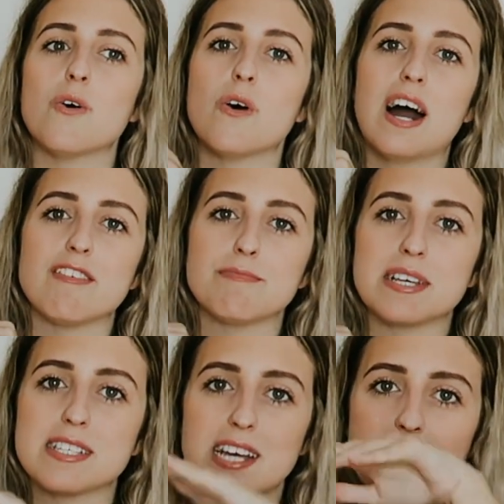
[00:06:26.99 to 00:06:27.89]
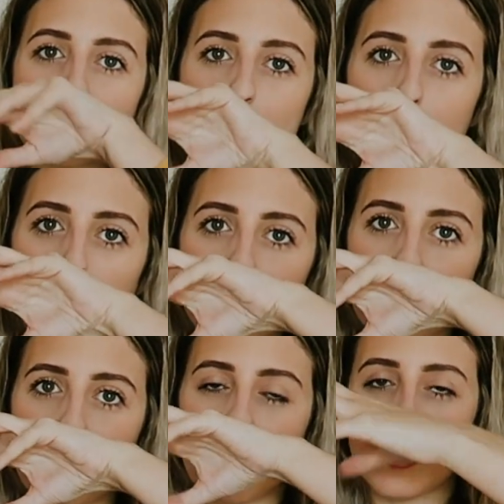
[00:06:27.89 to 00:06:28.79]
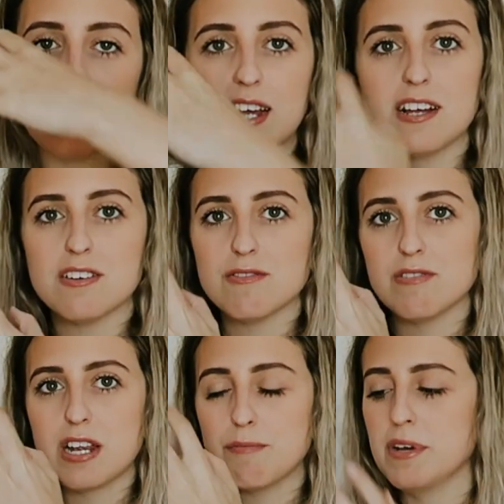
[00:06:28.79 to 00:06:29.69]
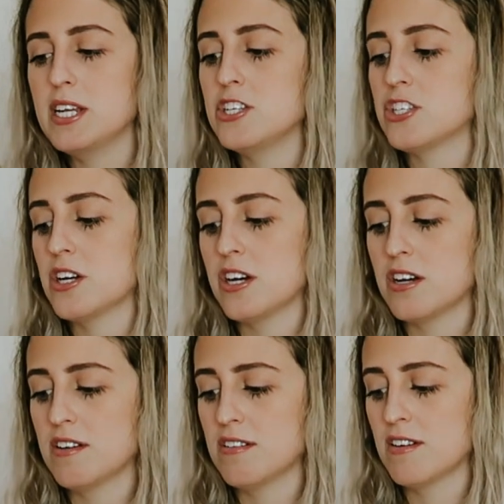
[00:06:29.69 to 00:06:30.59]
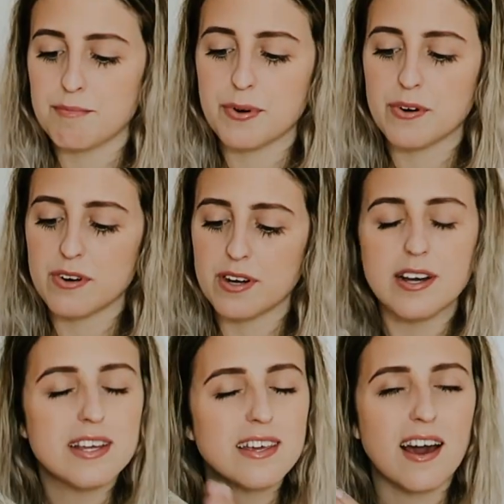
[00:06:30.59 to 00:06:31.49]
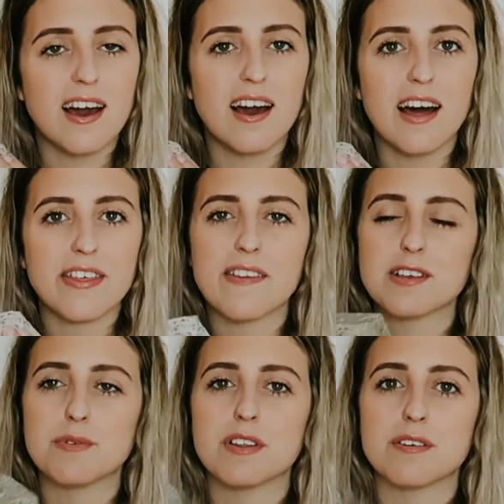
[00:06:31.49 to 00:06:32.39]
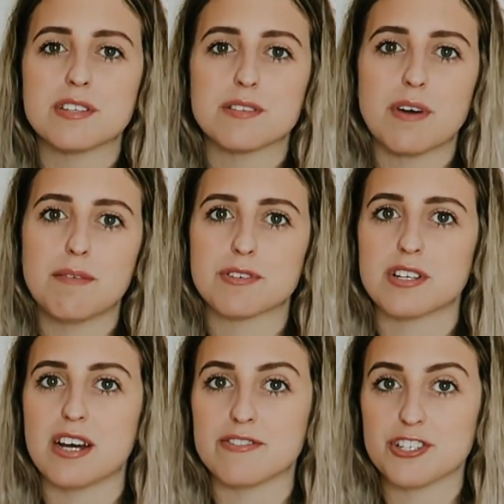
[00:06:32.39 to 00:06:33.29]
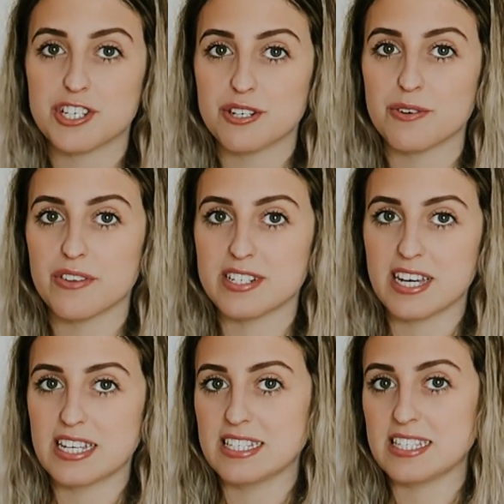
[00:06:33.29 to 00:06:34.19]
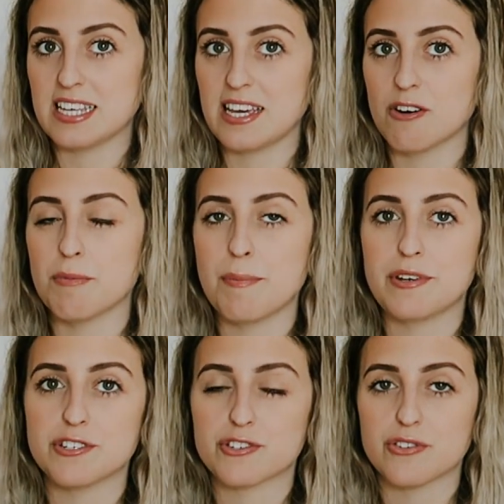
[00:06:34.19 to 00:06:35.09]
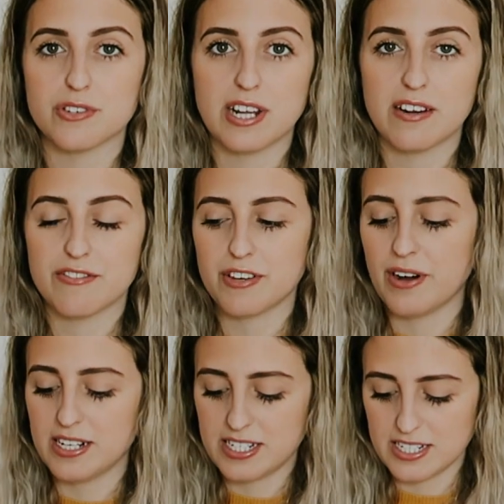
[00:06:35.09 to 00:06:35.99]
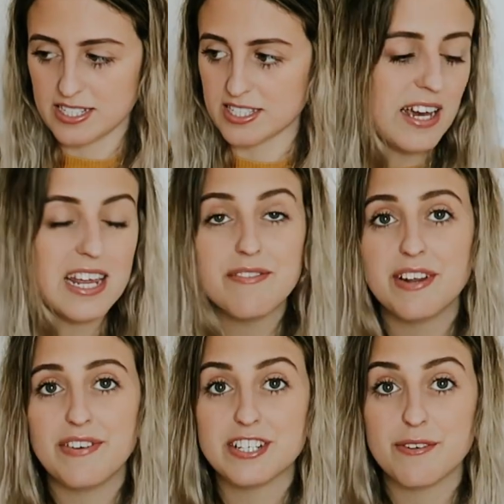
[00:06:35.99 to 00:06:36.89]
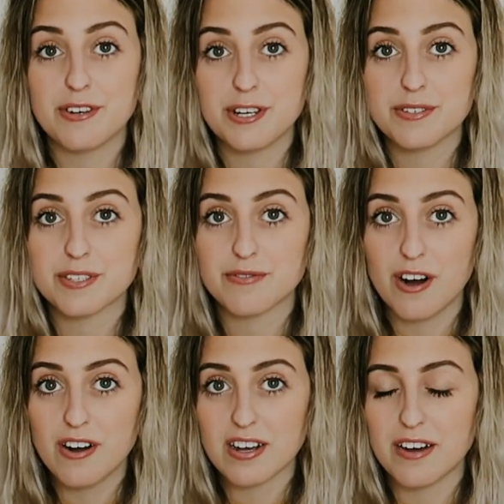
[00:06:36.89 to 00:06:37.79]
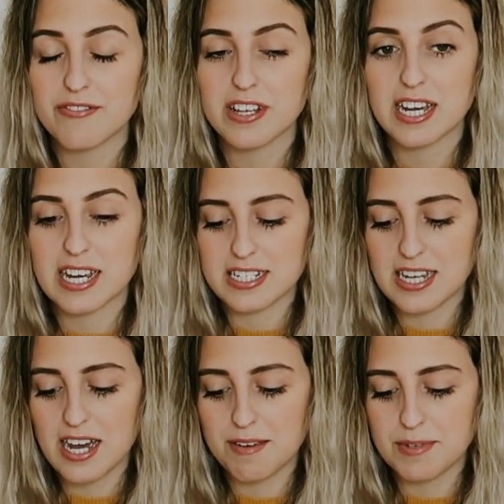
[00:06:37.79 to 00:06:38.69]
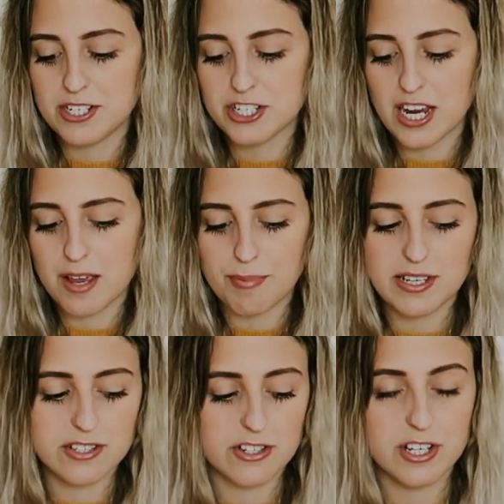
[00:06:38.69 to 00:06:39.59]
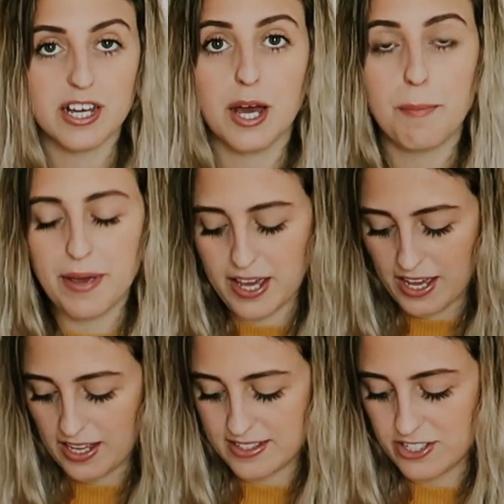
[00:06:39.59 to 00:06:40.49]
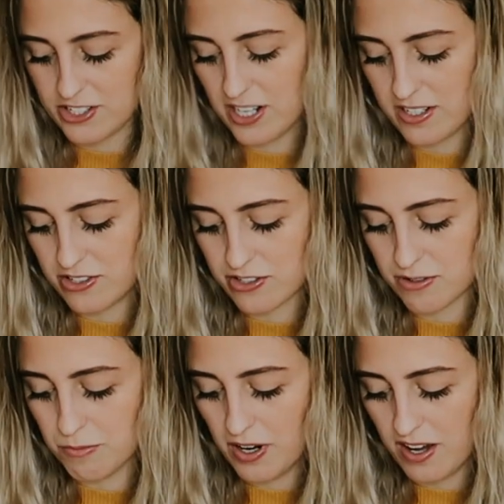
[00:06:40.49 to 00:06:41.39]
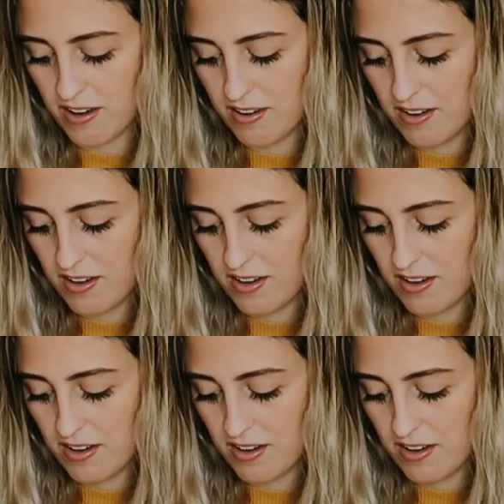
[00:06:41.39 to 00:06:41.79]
or have me sat on top of it really miniature. But yeah, I think that's one of those things where I'm just gonna have to shoot on the day and see, or maybe just draw down a few ideas. And even if I don't use the rock, I feel like a diamond shape is gonna appear in this challenge somewhere.